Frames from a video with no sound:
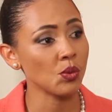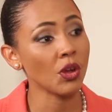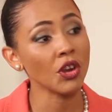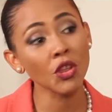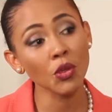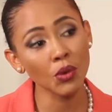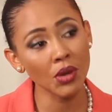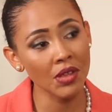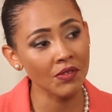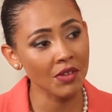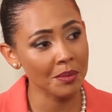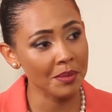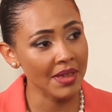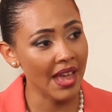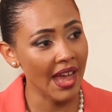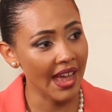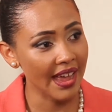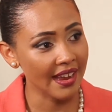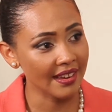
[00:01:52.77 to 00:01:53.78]
what are you leaving
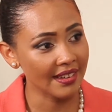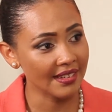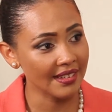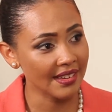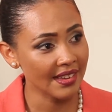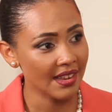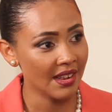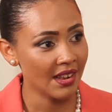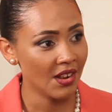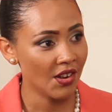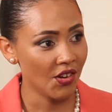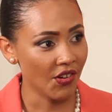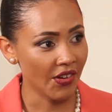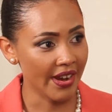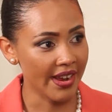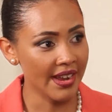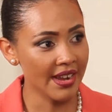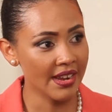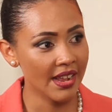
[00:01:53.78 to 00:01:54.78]
behind,
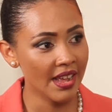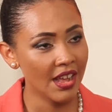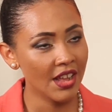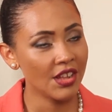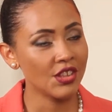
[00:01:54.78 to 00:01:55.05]
right?